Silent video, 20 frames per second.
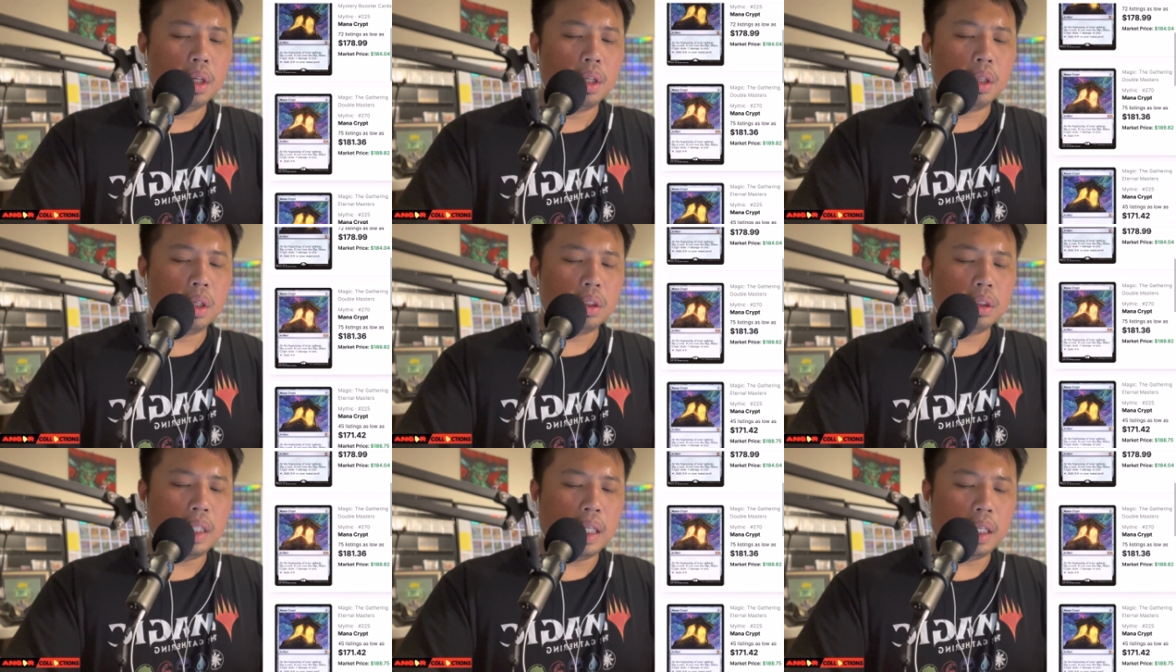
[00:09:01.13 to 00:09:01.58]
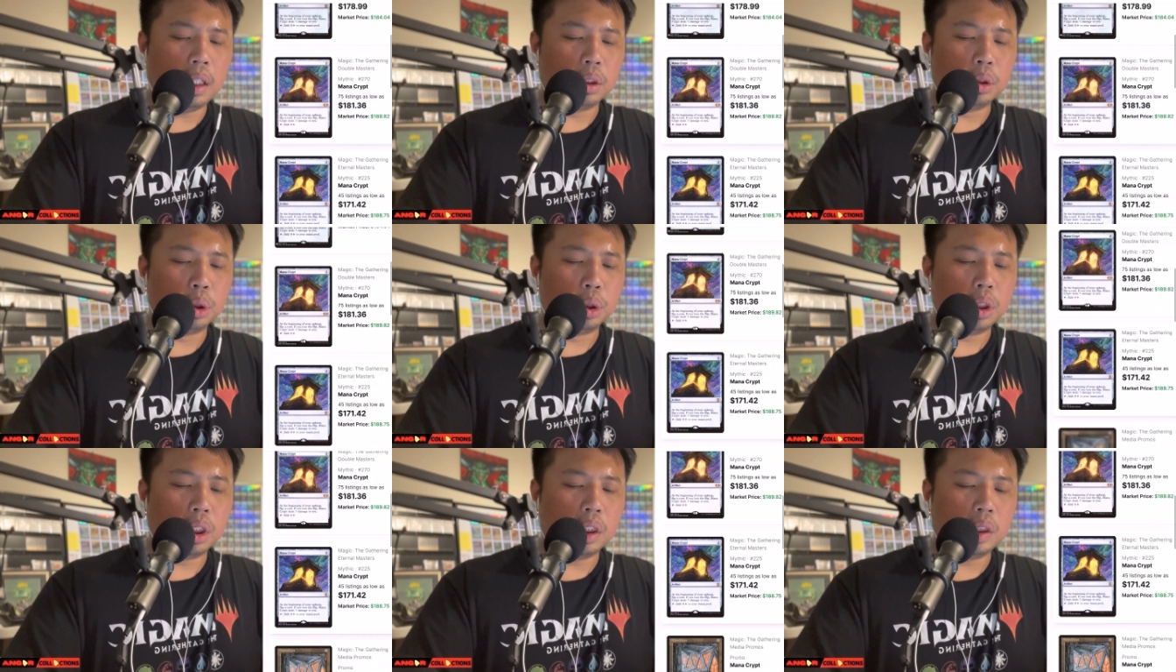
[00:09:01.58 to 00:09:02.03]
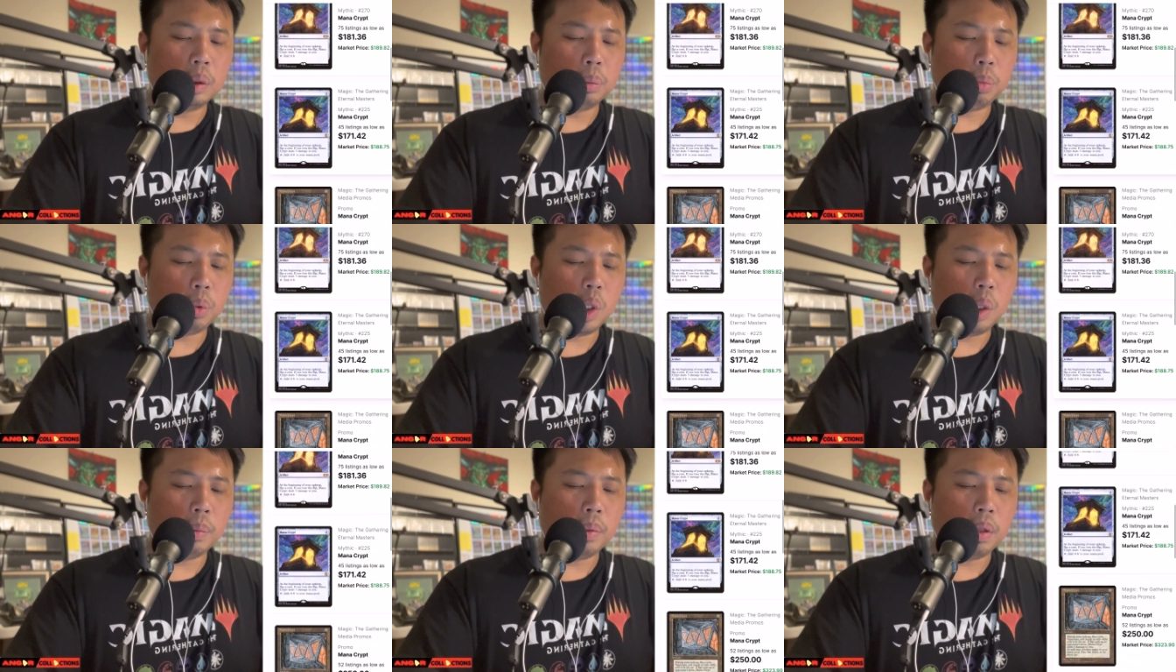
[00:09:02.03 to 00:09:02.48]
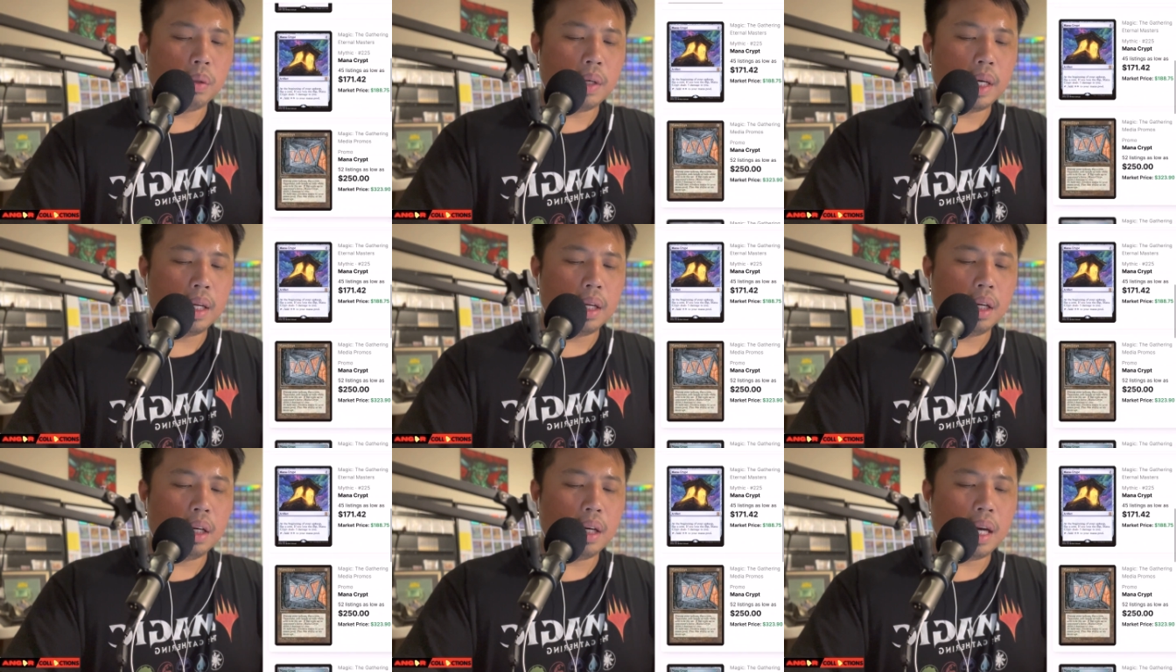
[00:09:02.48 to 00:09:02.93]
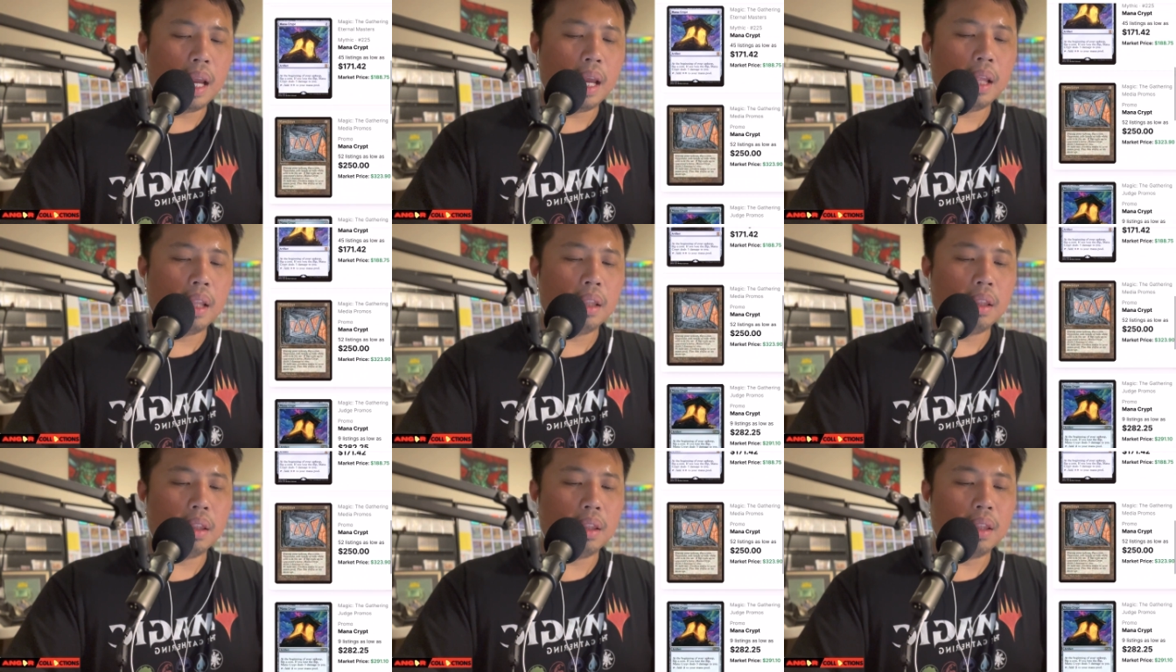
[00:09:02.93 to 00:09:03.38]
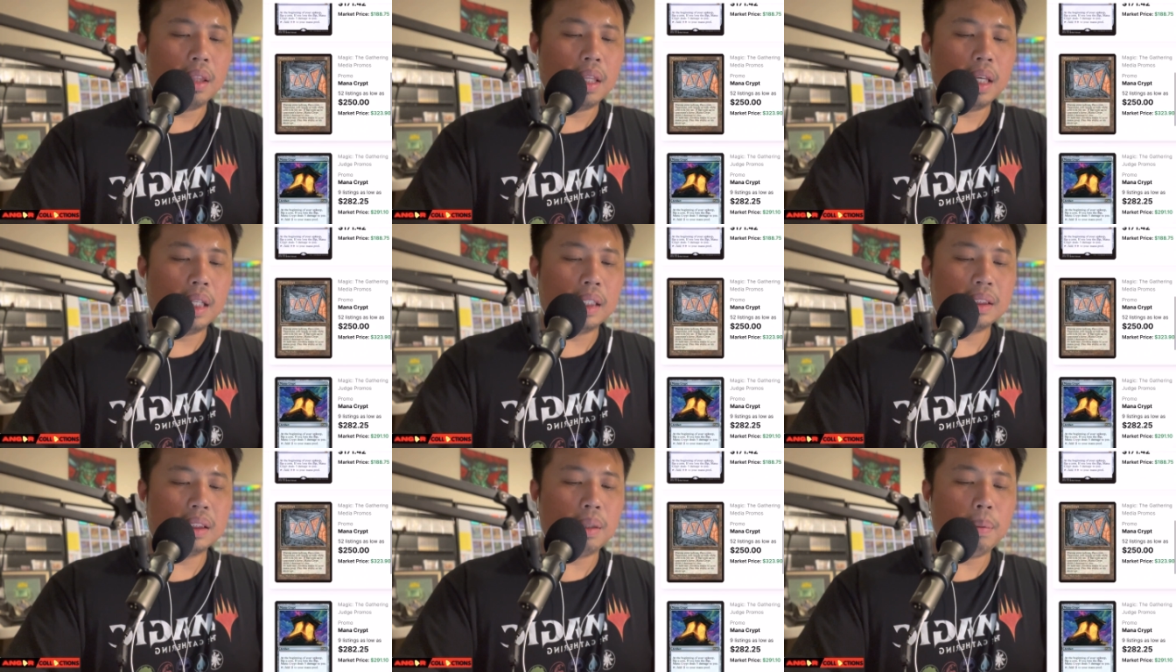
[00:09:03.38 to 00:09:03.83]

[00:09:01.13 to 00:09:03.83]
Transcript: There's like a judge promo right here and this